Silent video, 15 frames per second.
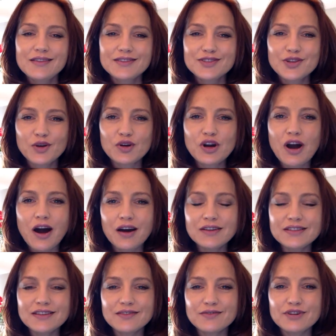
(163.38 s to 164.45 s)
So
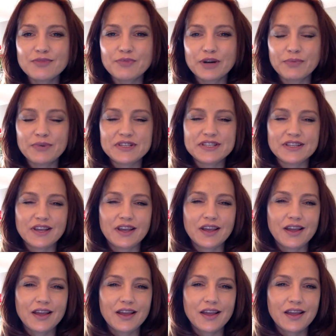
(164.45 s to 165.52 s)
content
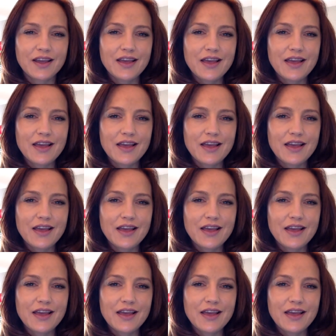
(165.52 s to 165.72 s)
repurposing